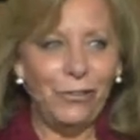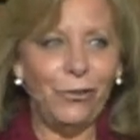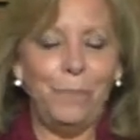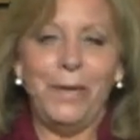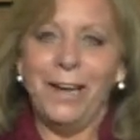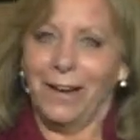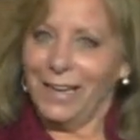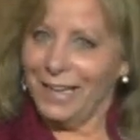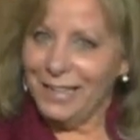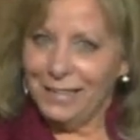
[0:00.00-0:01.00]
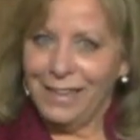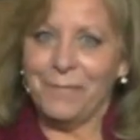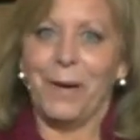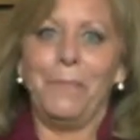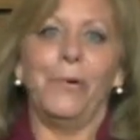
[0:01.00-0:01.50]
to Bianca,
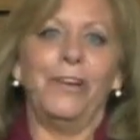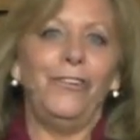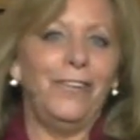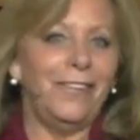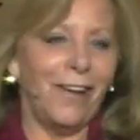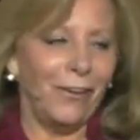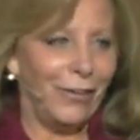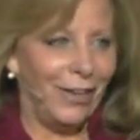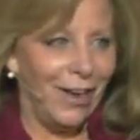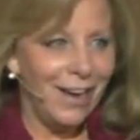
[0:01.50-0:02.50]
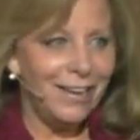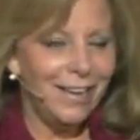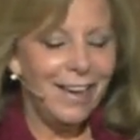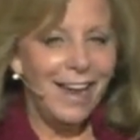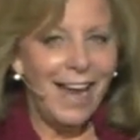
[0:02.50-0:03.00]
my precious daughter in law.
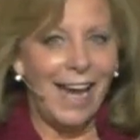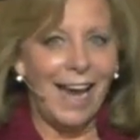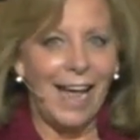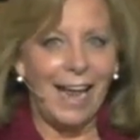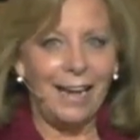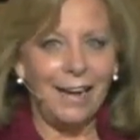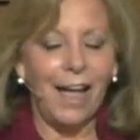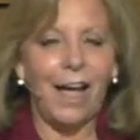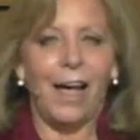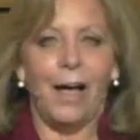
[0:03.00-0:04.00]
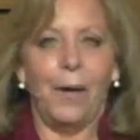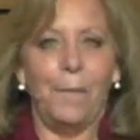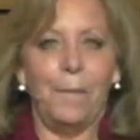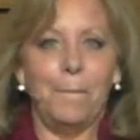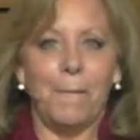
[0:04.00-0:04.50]
And
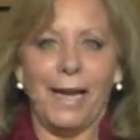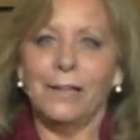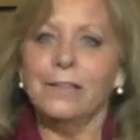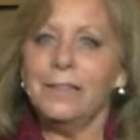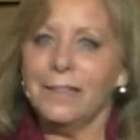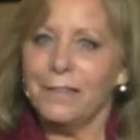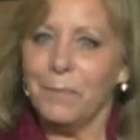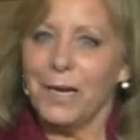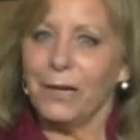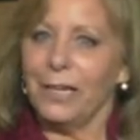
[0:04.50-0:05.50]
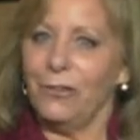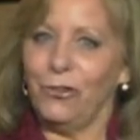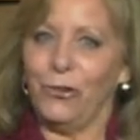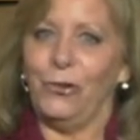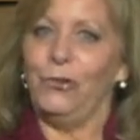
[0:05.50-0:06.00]
um, Michael is married
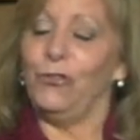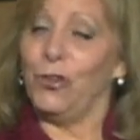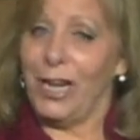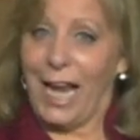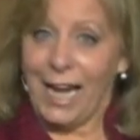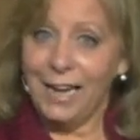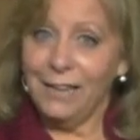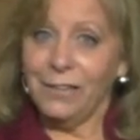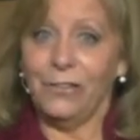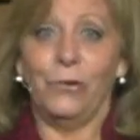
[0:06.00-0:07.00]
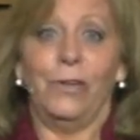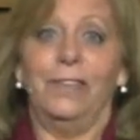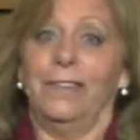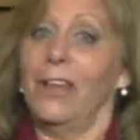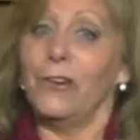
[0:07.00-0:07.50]
to Janae, who
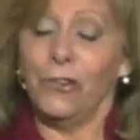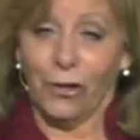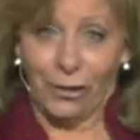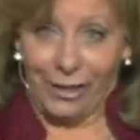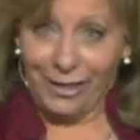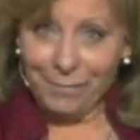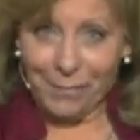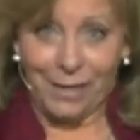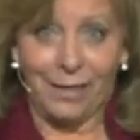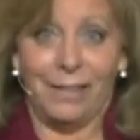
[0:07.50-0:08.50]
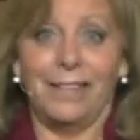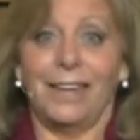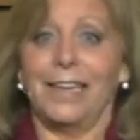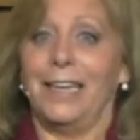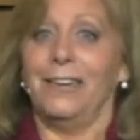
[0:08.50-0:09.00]
is Darling, my
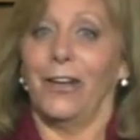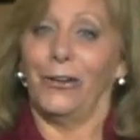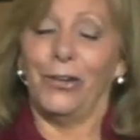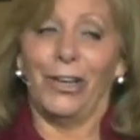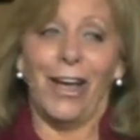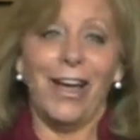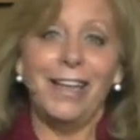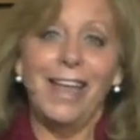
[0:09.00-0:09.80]
second daughter in law.